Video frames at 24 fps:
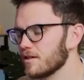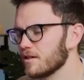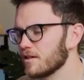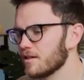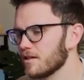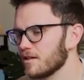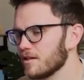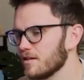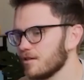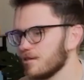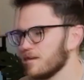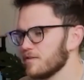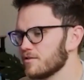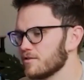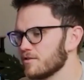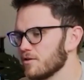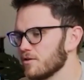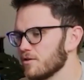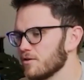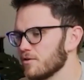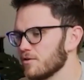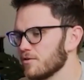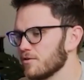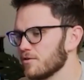Got it.
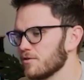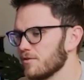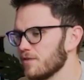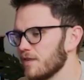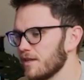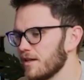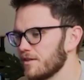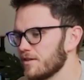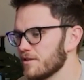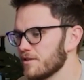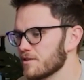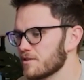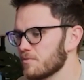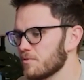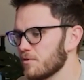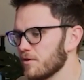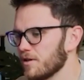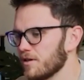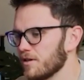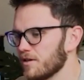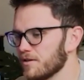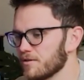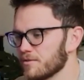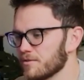So at this
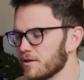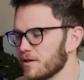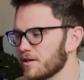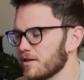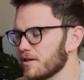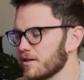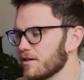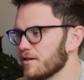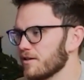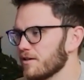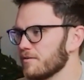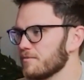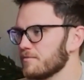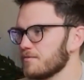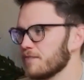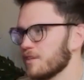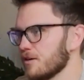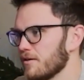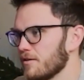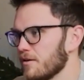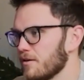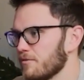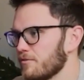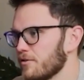point, you're running a
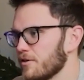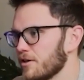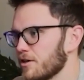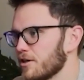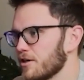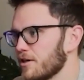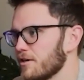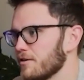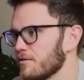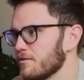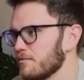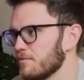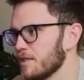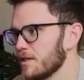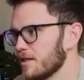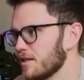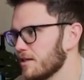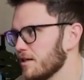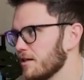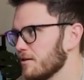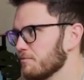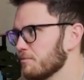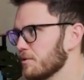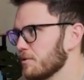very big
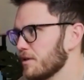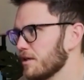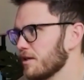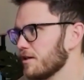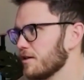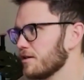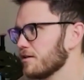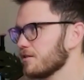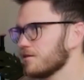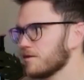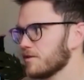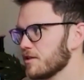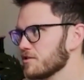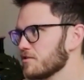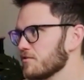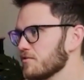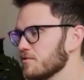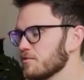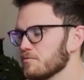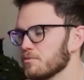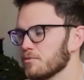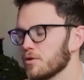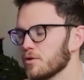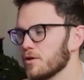company, tons of
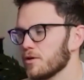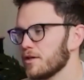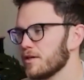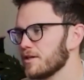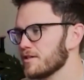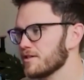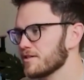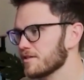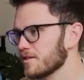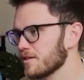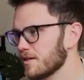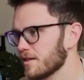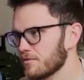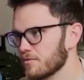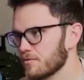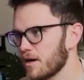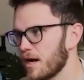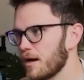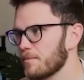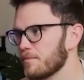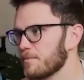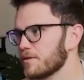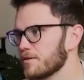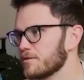employees, like
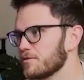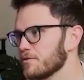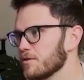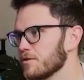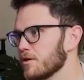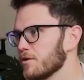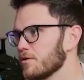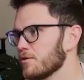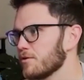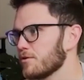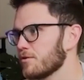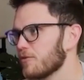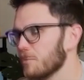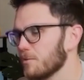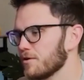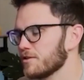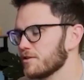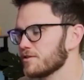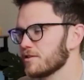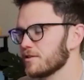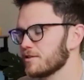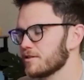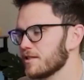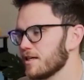rapid growth. What
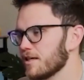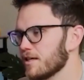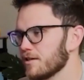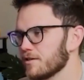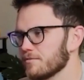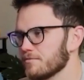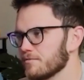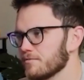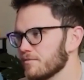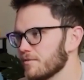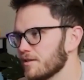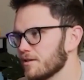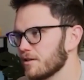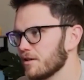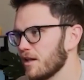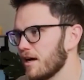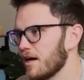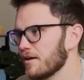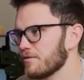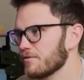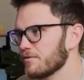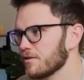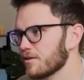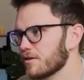does a day in the
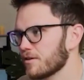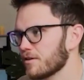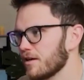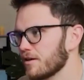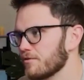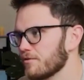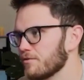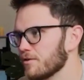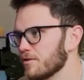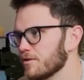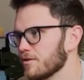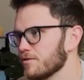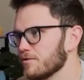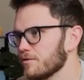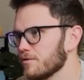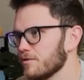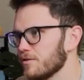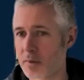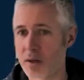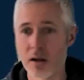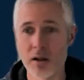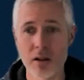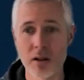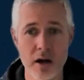life look like for you?
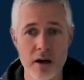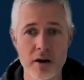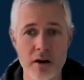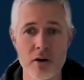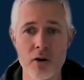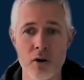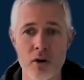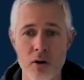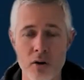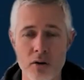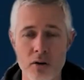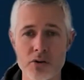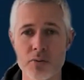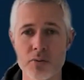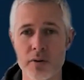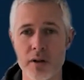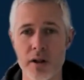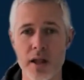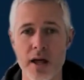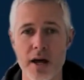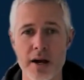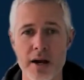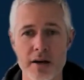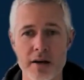A lot of calls with a
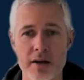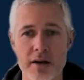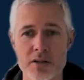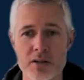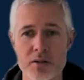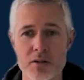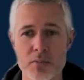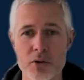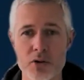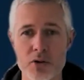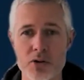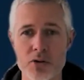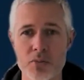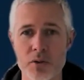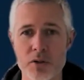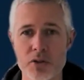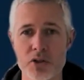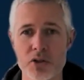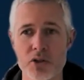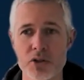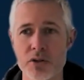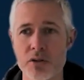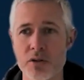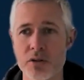lot of customers,
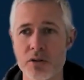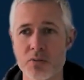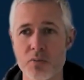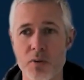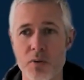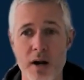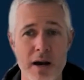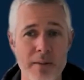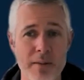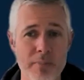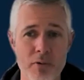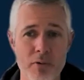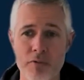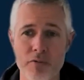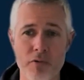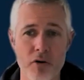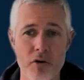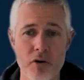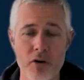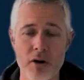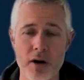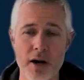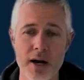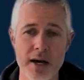which is what I prefer.